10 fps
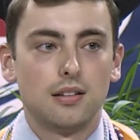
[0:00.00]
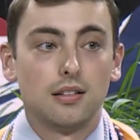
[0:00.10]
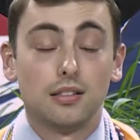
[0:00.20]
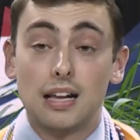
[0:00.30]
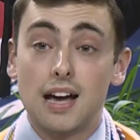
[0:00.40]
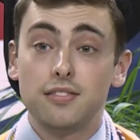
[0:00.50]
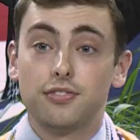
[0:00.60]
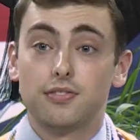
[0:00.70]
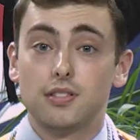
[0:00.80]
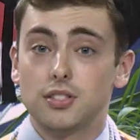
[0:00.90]

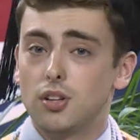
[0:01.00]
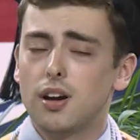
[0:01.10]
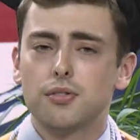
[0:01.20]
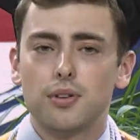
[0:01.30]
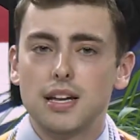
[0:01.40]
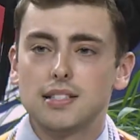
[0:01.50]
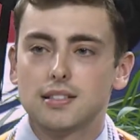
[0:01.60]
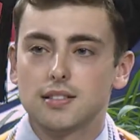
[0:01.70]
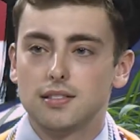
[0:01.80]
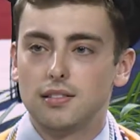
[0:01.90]
Life is not a
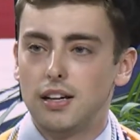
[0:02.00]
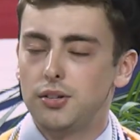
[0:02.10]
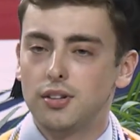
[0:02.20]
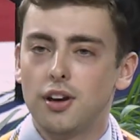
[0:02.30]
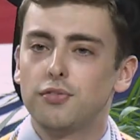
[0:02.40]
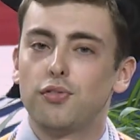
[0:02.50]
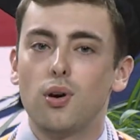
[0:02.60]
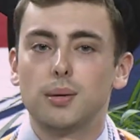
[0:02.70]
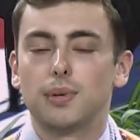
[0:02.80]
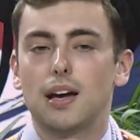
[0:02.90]
race, and you're not
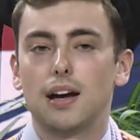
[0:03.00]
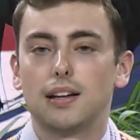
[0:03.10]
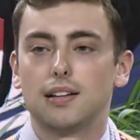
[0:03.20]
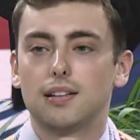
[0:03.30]
falling behind.